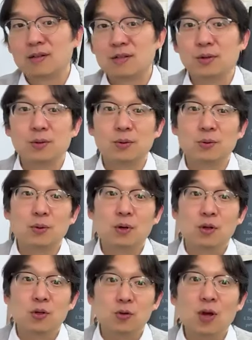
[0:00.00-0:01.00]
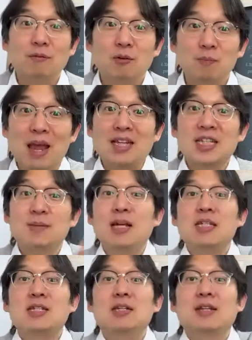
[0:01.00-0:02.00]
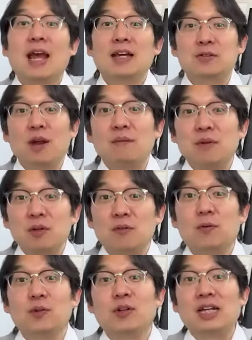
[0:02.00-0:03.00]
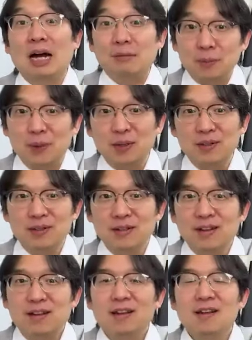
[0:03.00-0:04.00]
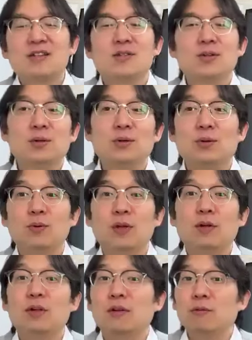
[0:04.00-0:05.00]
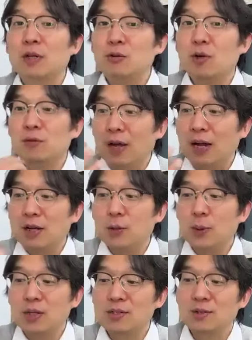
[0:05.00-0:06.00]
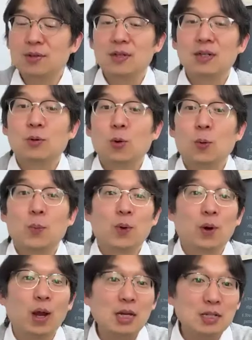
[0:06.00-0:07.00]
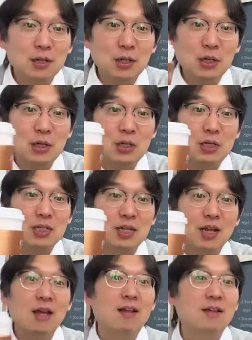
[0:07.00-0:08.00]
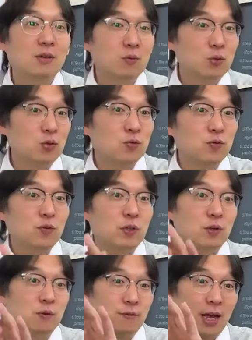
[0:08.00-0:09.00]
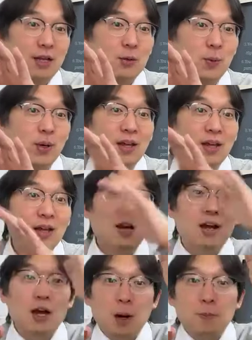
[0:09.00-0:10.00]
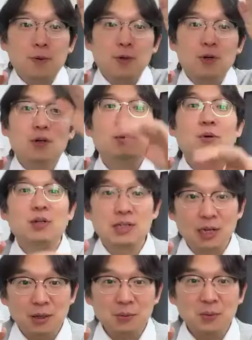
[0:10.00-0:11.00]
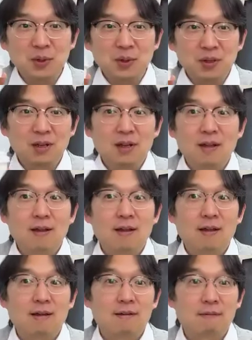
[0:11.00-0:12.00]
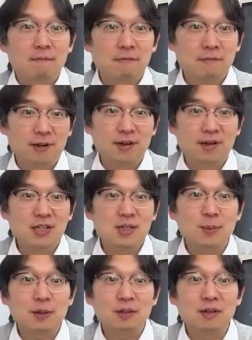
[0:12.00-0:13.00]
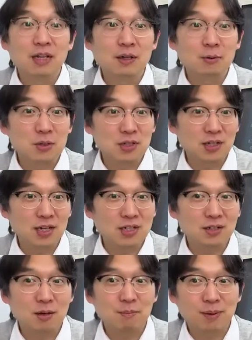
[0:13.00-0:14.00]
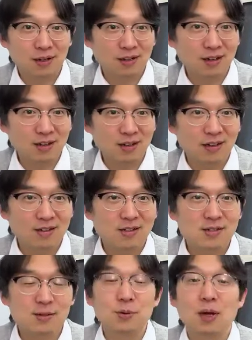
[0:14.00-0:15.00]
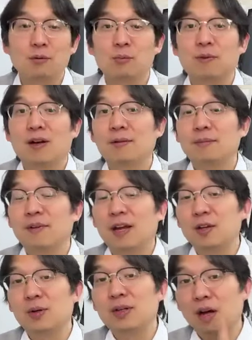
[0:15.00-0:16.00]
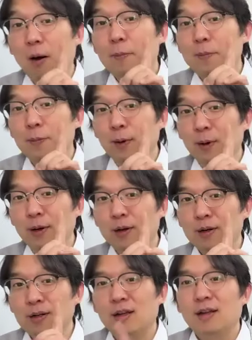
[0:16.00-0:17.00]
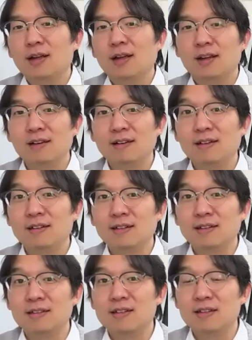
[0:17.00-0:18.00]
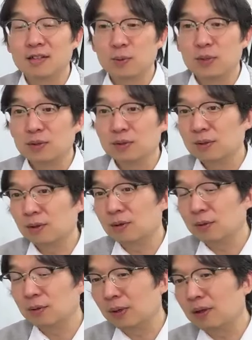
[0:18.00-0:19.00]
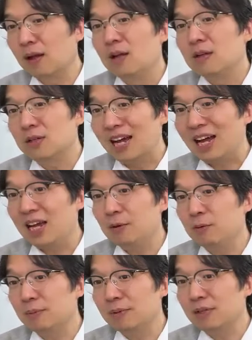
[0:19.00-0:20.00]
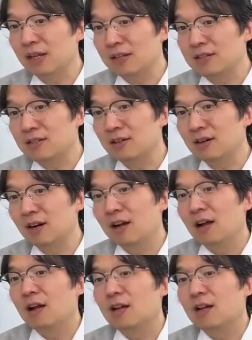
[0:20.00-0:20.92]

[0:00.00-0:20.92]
So you have to maximize the tax revenue for the government. So when you're valuing certain corporations, then would you value it upward or downward? Right. It's about the negotiation and bargaining. So you have to value it upward, and then things will go on. So high will be the answer.